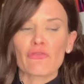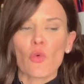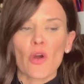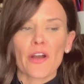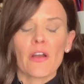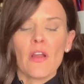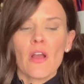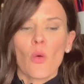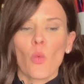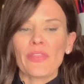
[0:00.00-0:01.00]
for
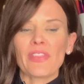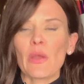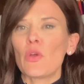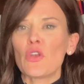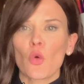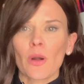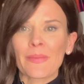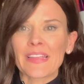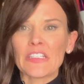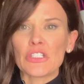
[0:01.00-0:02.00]
what they would
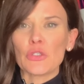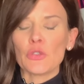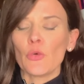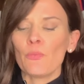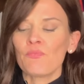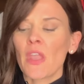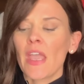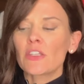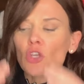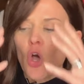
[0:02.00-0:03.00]
normally do.
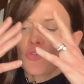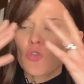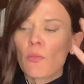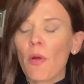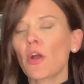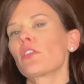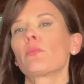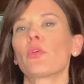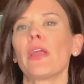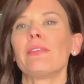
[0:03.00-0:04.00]
It's also the part of the
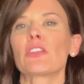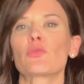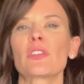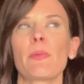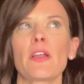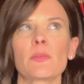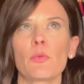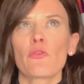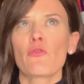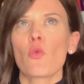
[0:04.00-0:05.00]
brain that's
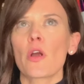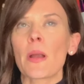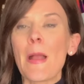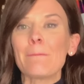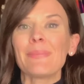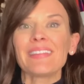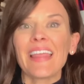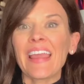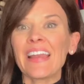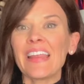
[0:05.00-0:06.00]
responsible for
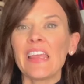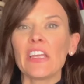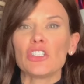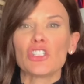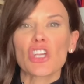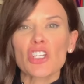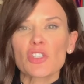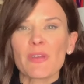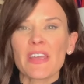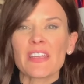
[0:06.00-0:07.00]
planning and
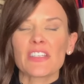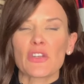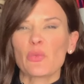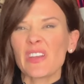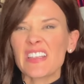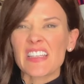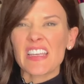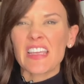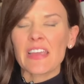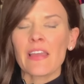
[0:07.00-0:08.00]
judgment and
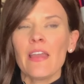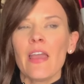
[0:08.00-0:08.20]
reasoning.